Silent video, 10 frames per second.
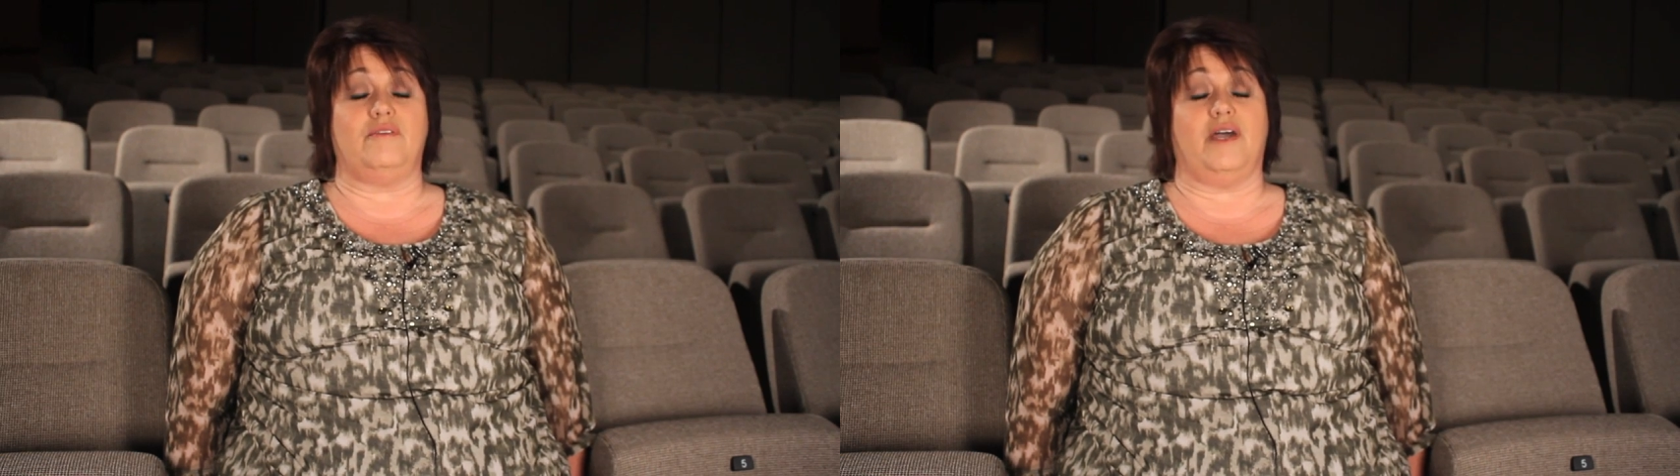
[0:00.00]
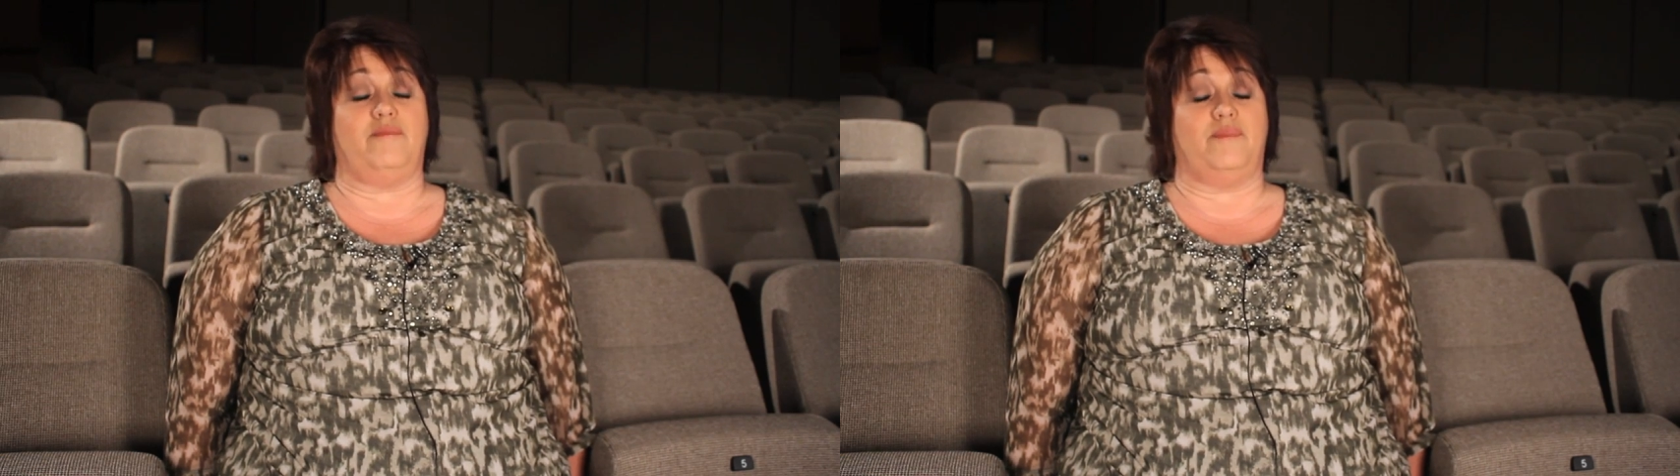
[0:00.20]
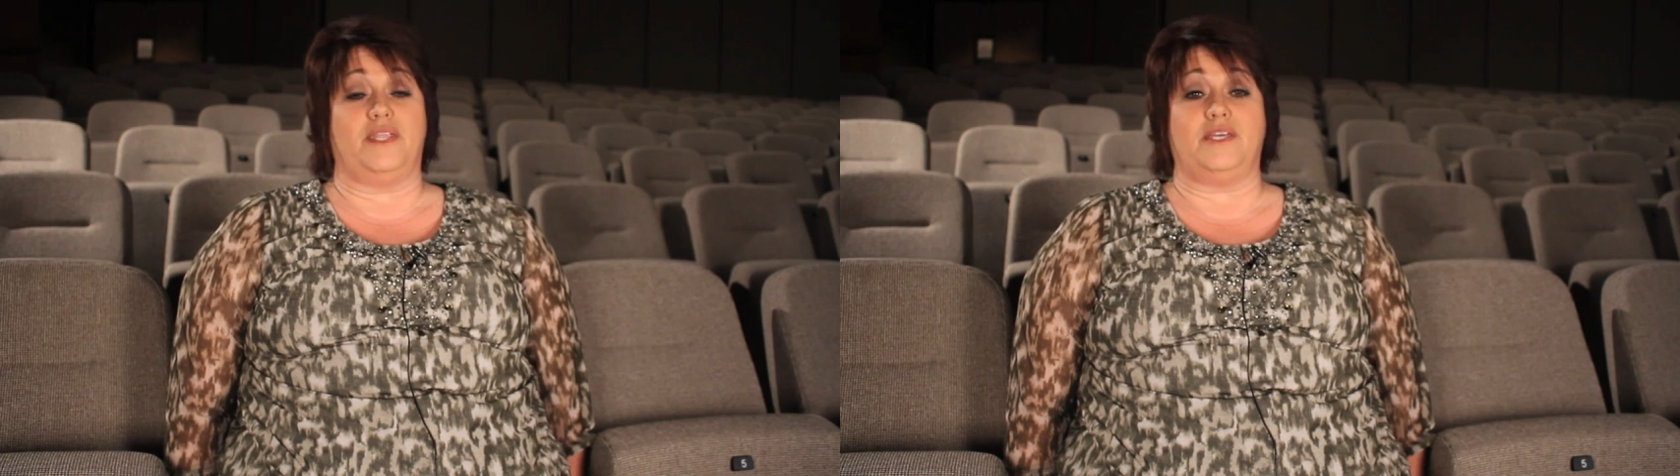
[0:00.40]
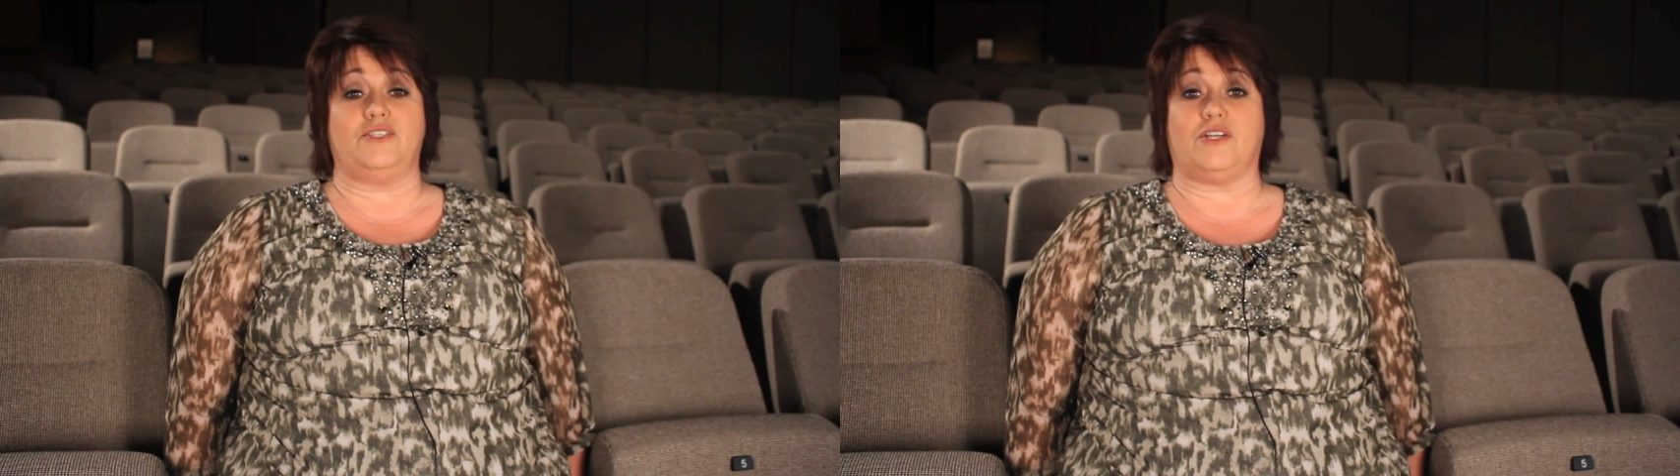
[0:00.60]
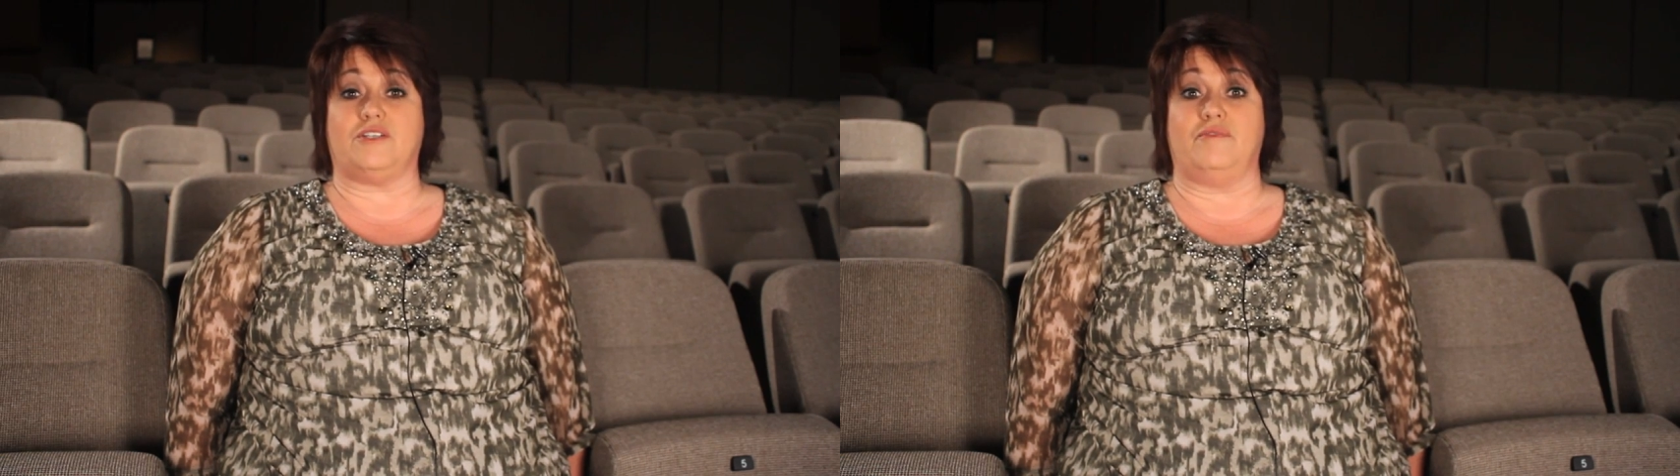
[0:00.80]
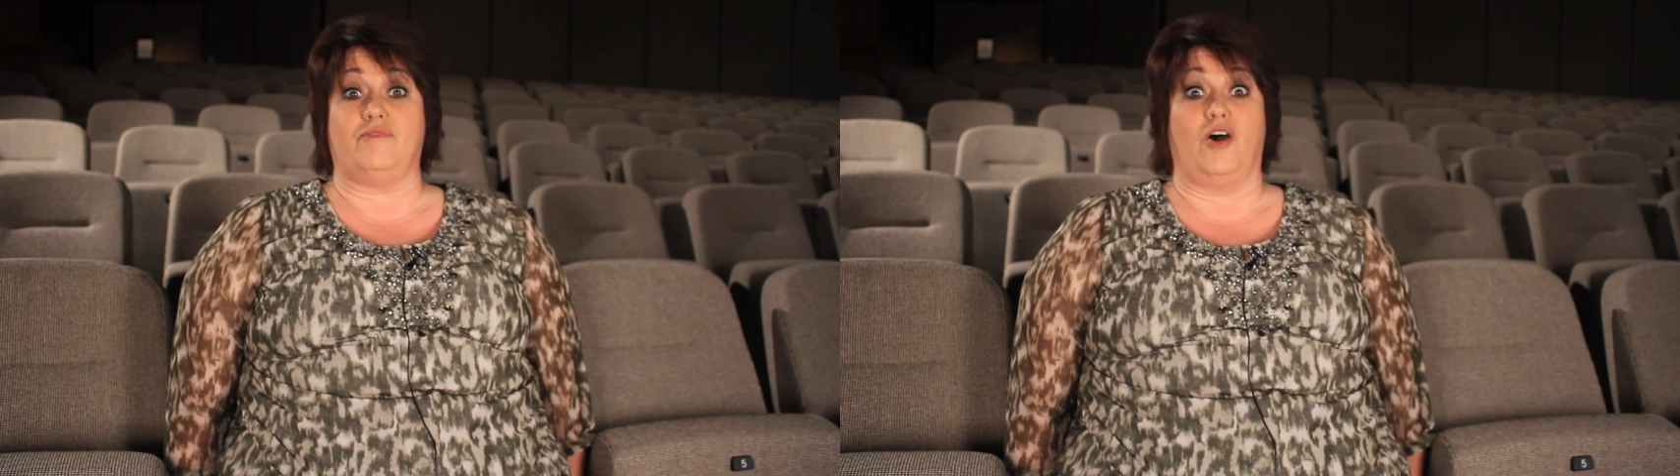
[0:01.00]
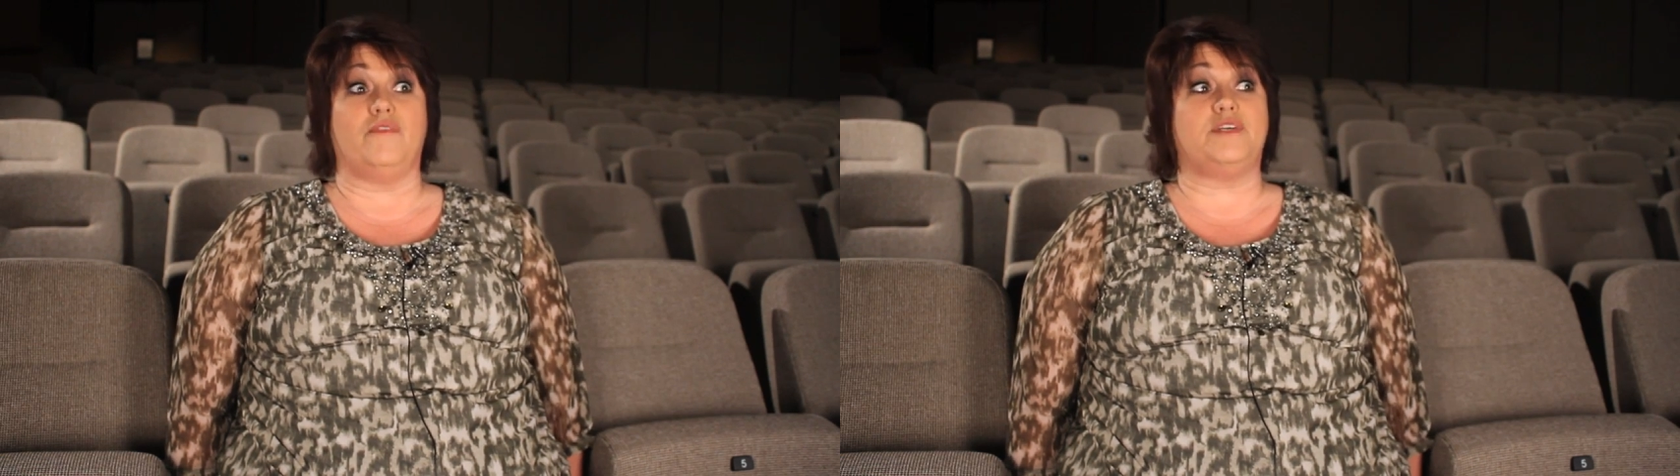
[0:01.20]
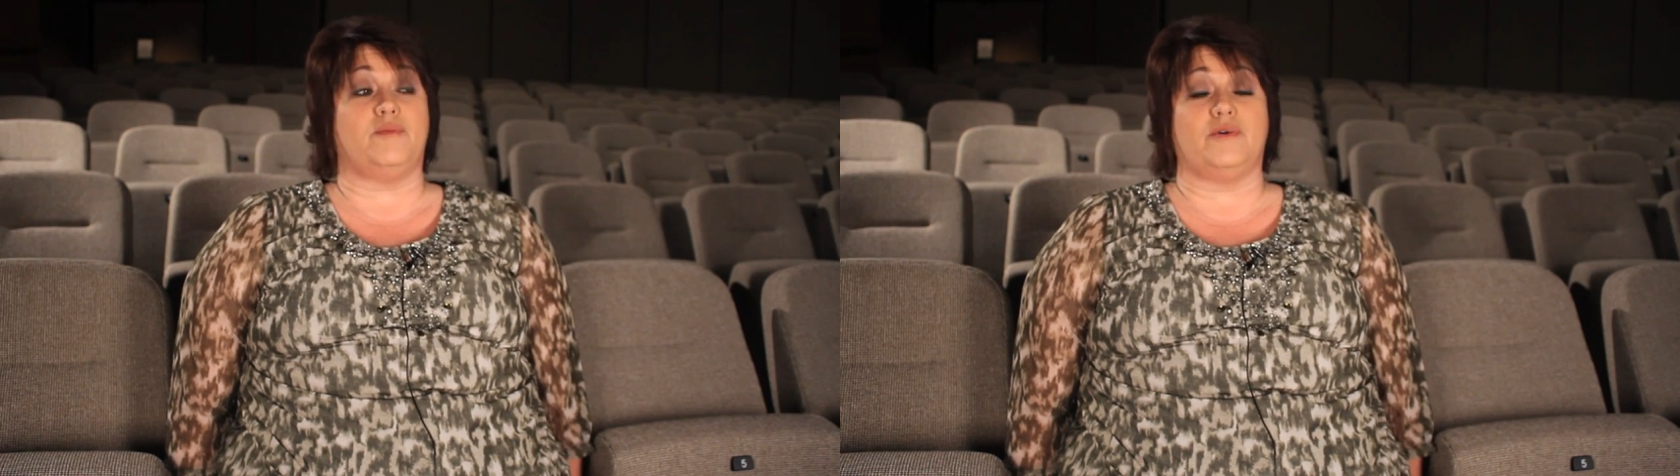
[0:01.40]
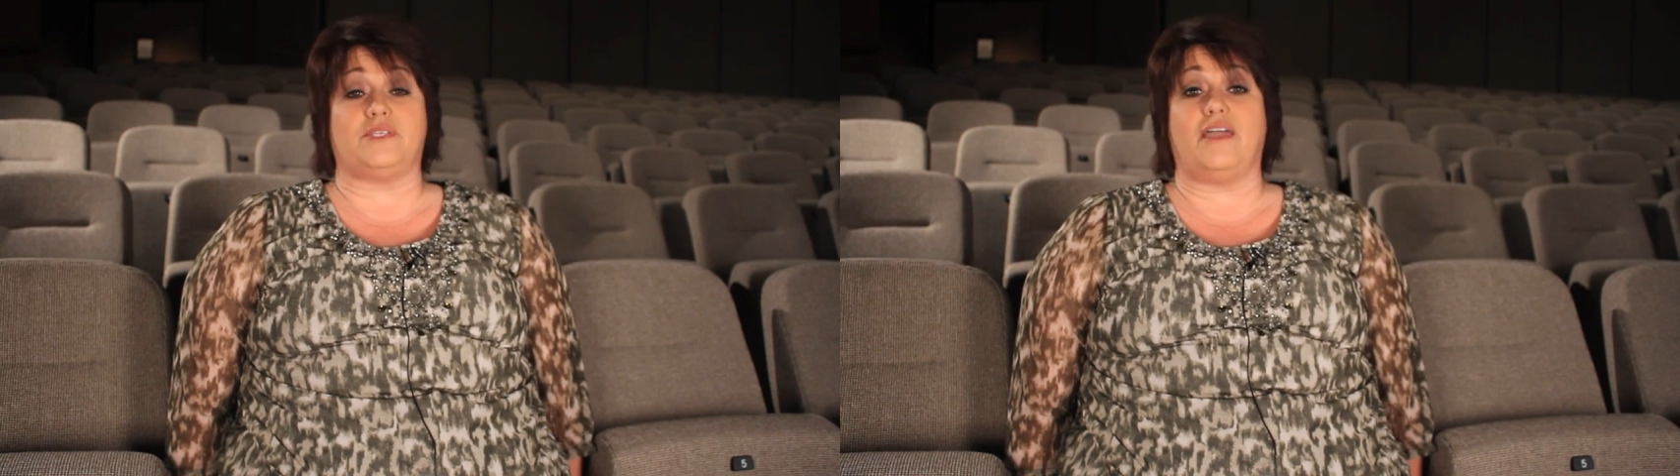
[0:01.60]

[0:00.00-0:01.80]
I've been in church, involved in almost